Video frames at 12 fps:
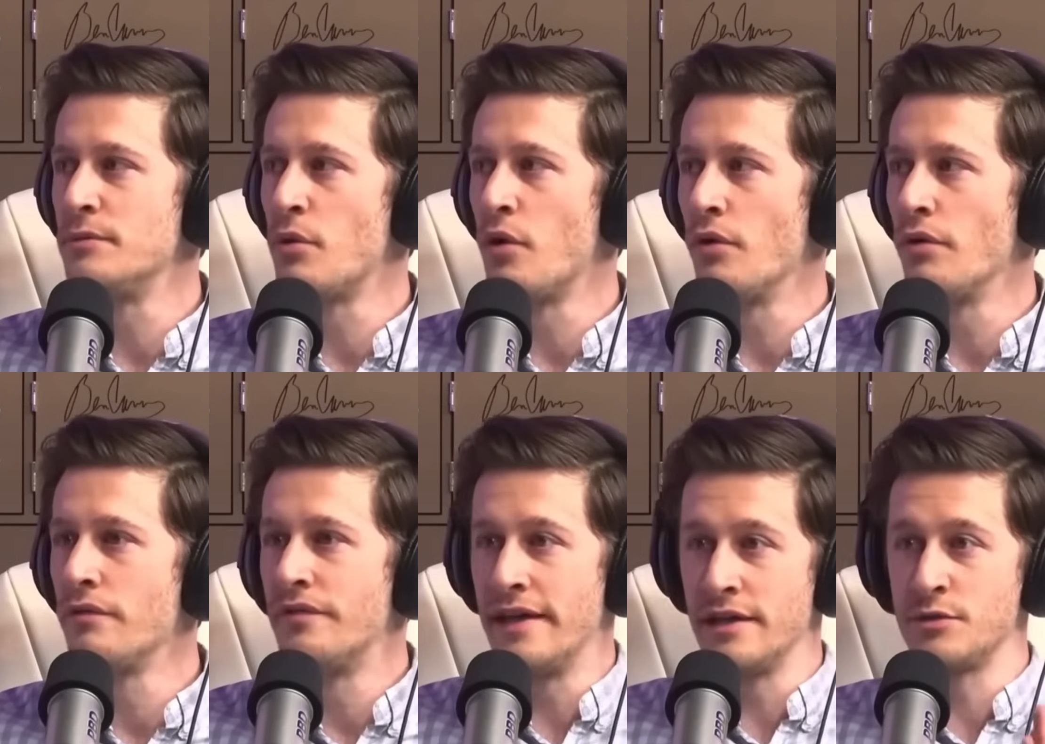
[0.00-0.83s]
poll
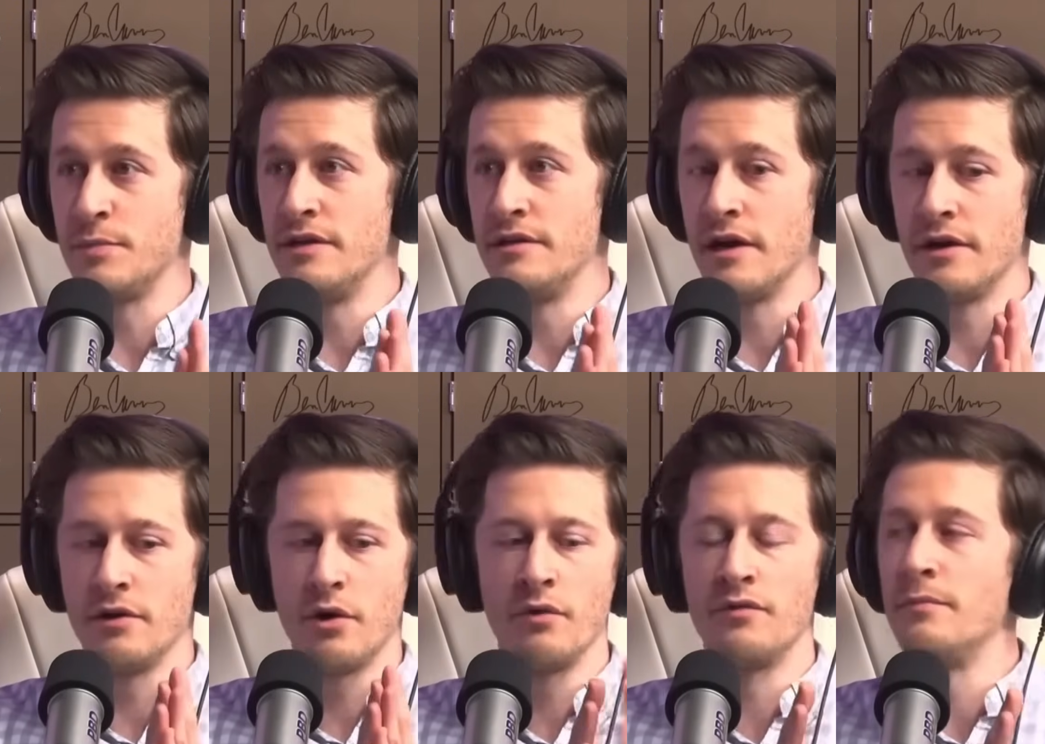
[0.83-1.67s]
that has been done
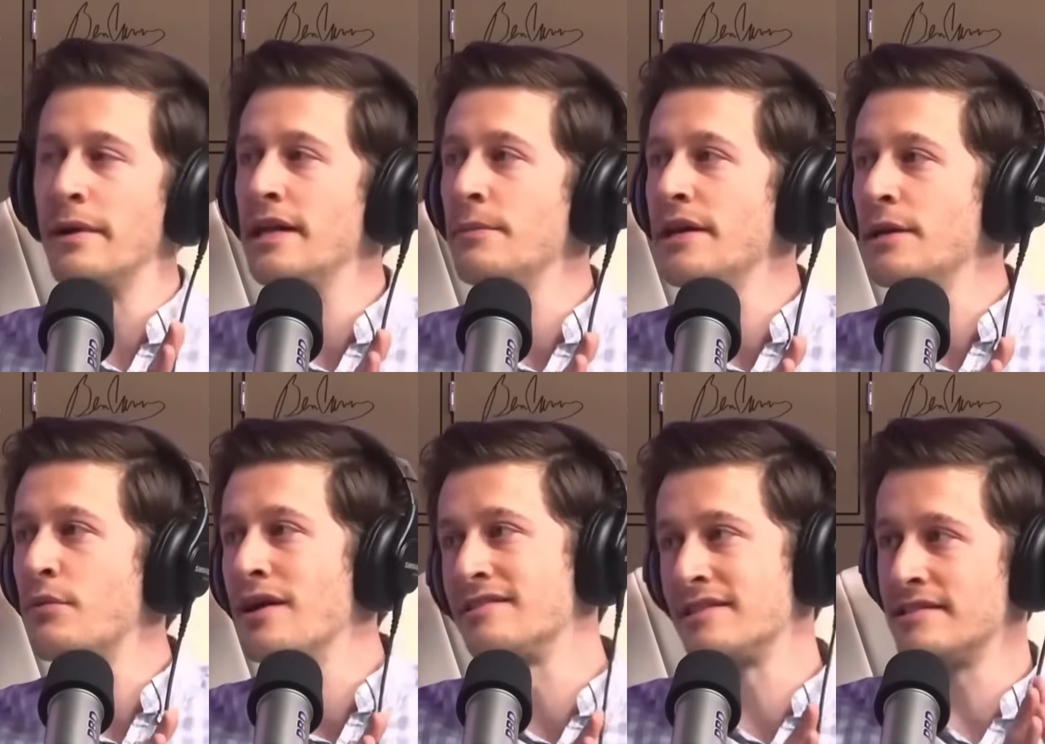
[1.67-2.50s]
over many, many
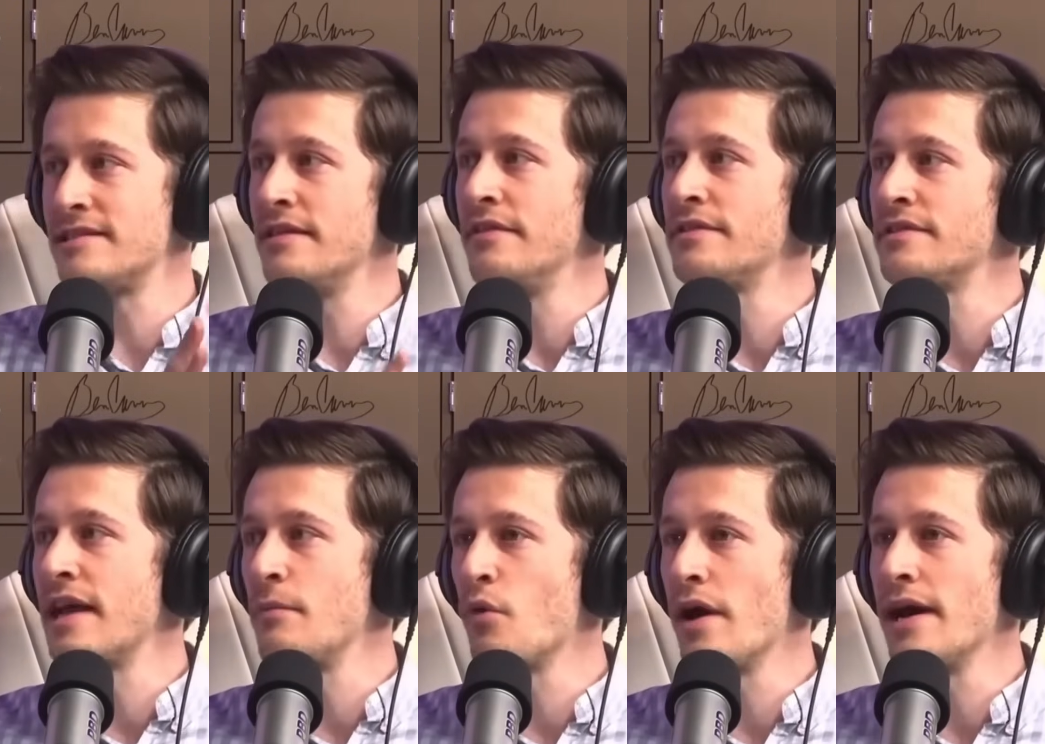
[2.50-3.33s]
presidents in the
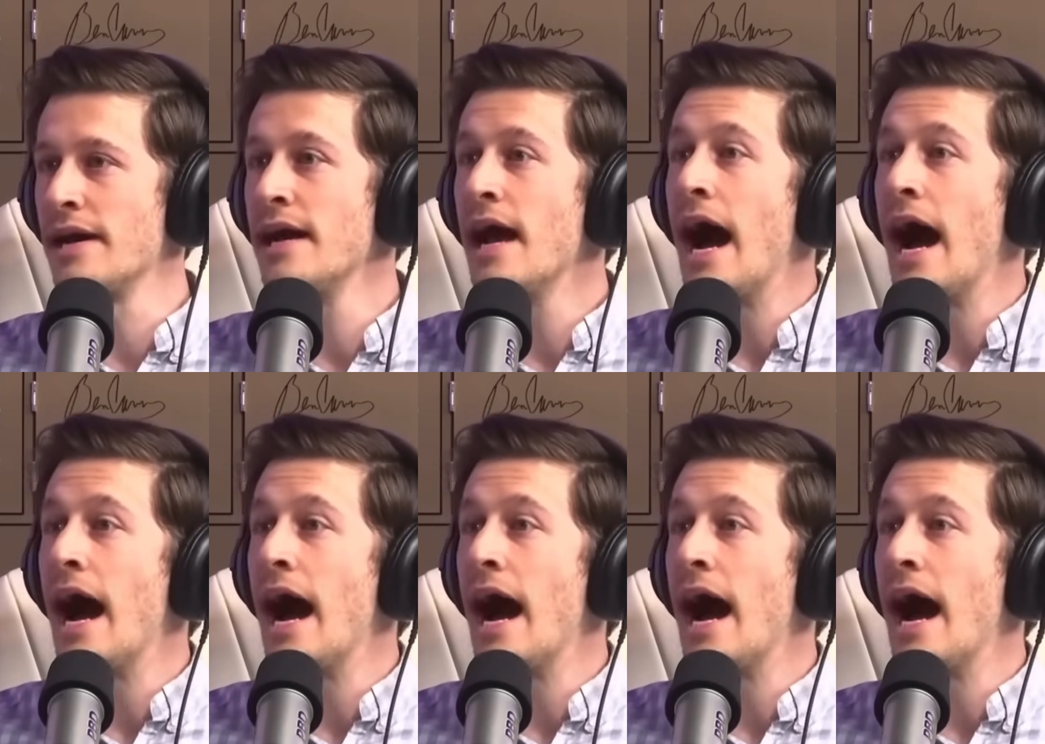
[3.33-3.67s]
same way,